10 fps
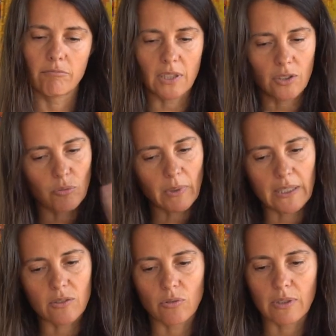you
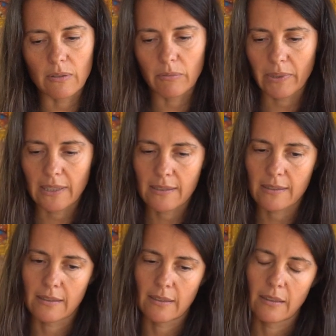might do,
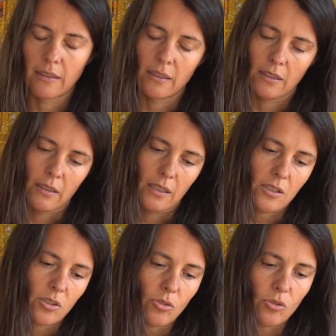but
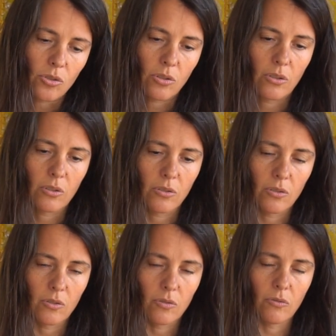it's good
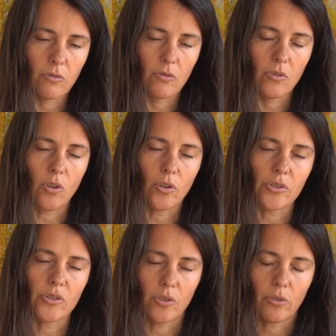
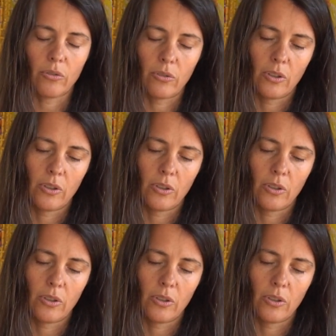also